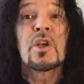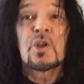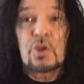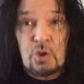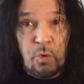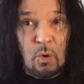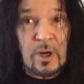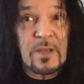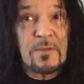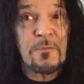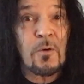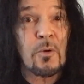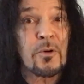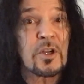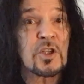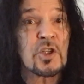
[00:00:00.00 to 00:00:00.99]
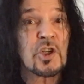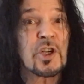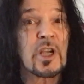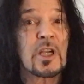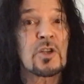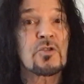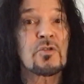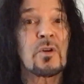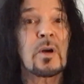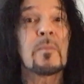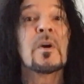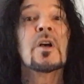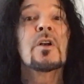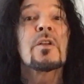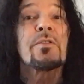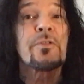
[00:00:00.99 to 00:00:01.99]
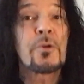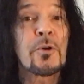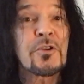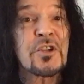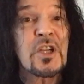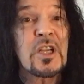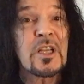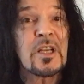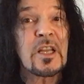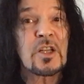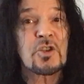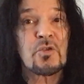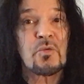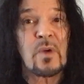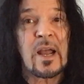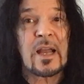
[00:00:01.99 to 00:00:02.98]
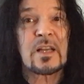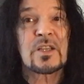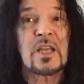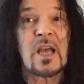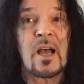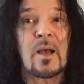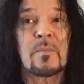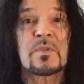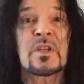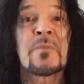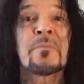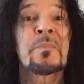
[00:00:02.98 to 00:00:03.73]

24-inch kick drum, 13-inch rack toms.